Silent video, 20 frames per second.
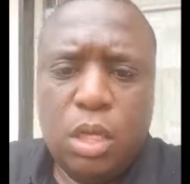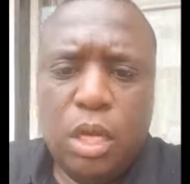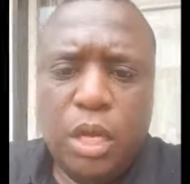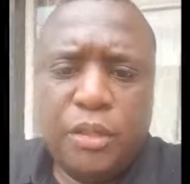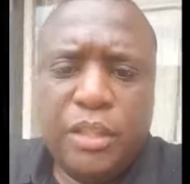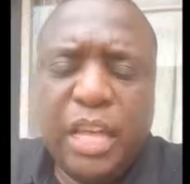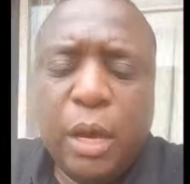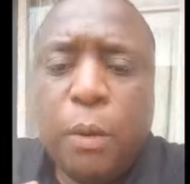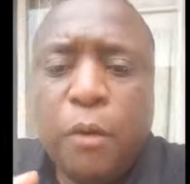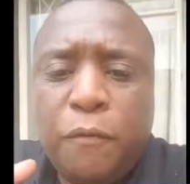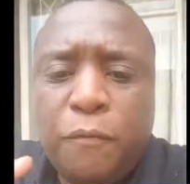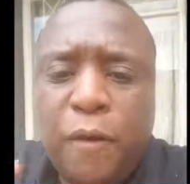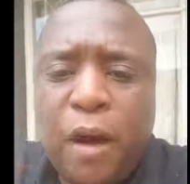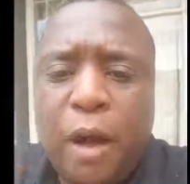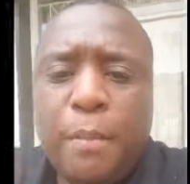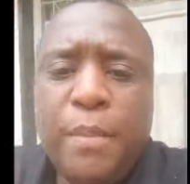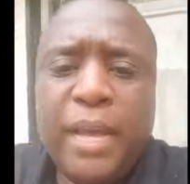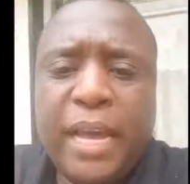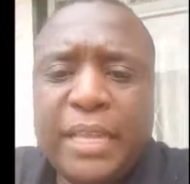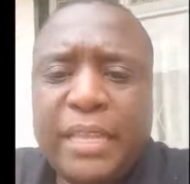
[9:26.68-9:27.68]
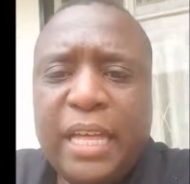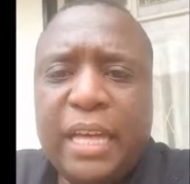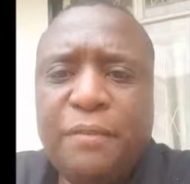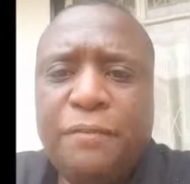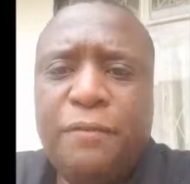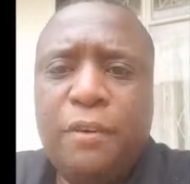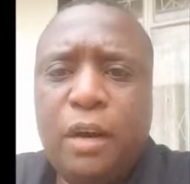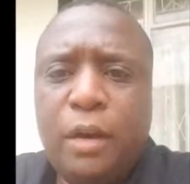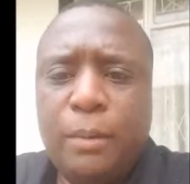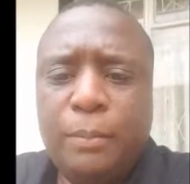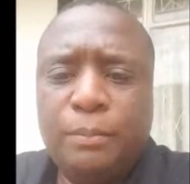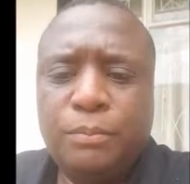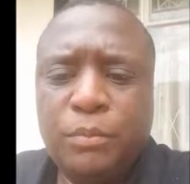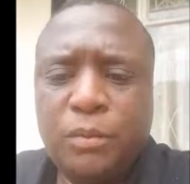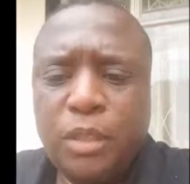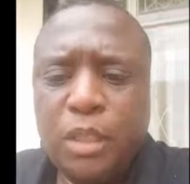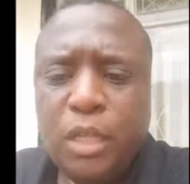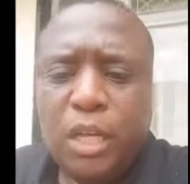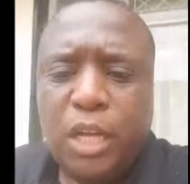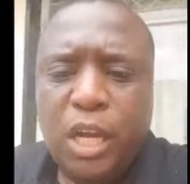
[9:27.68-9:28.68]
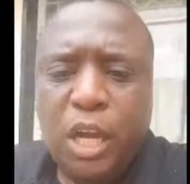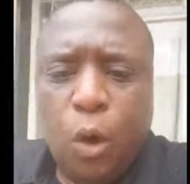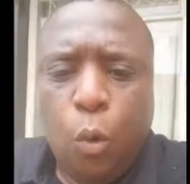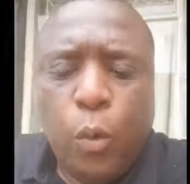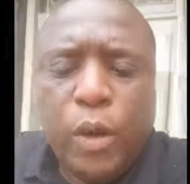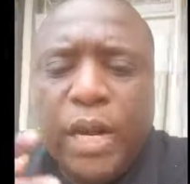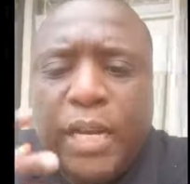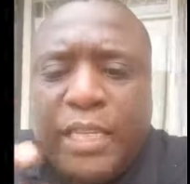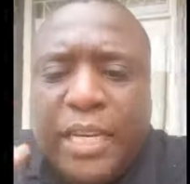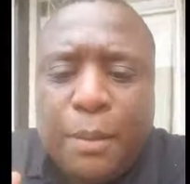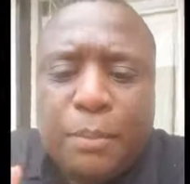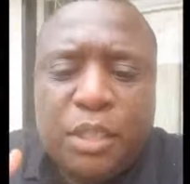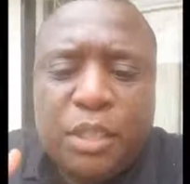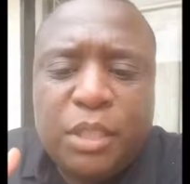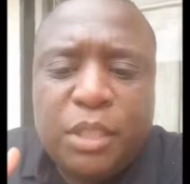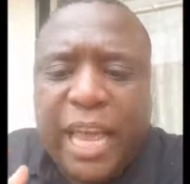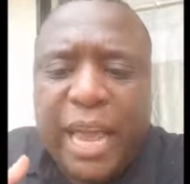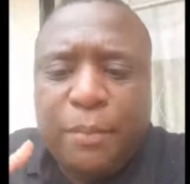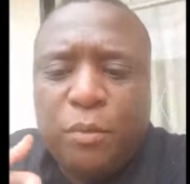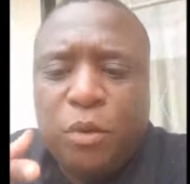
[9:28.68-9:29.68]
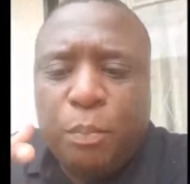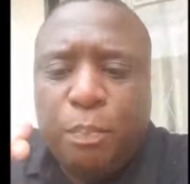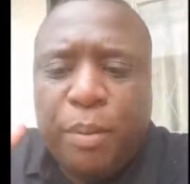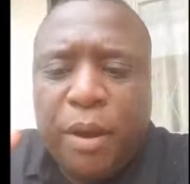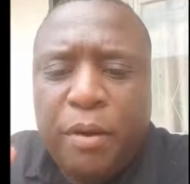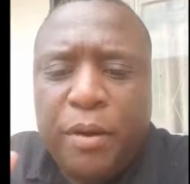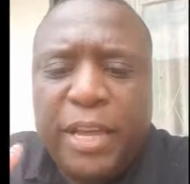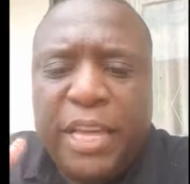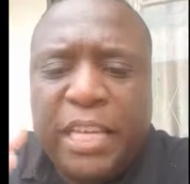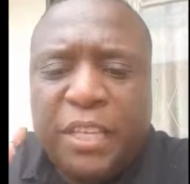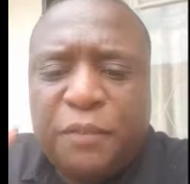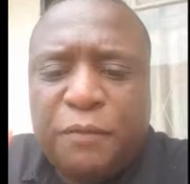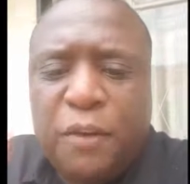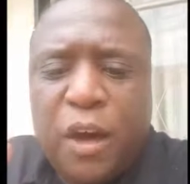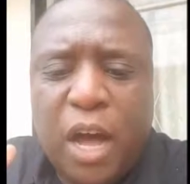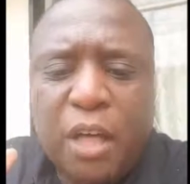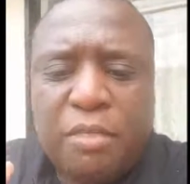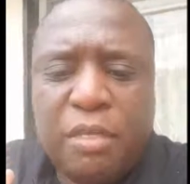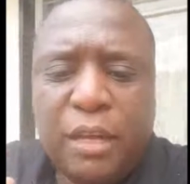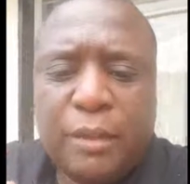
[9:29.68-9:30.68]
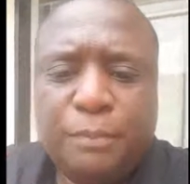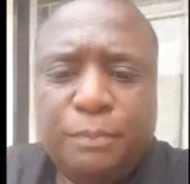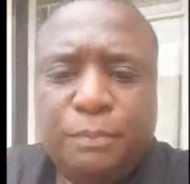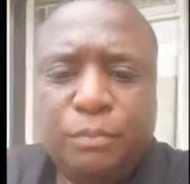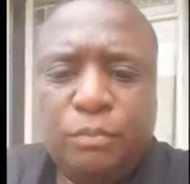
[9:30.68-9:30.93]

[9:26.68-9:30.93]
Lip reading: they were farming at that farm. When Adamski came to bury his father,